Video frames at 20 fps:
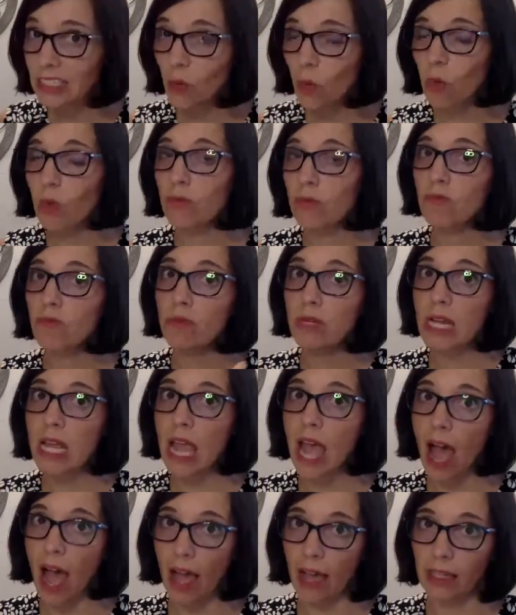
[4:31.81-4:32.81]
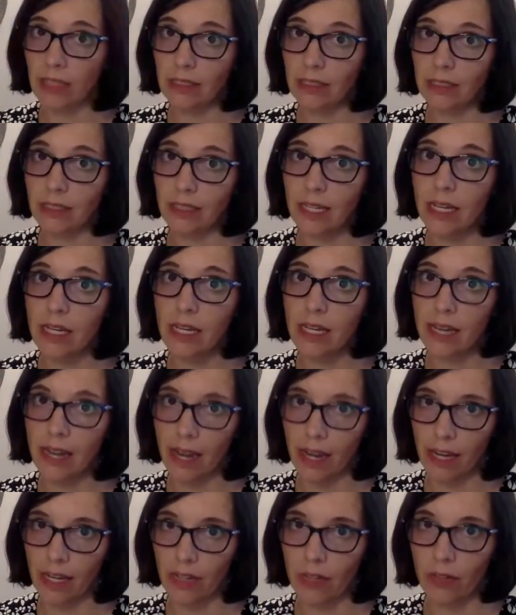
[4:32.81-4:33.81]
or react in an
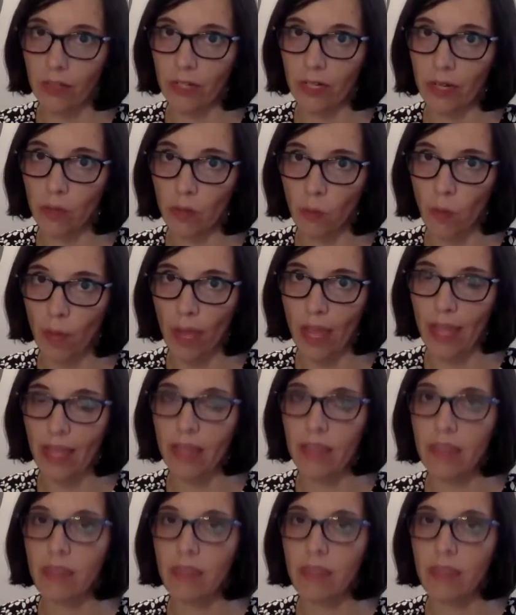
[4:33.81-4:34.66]
angry way.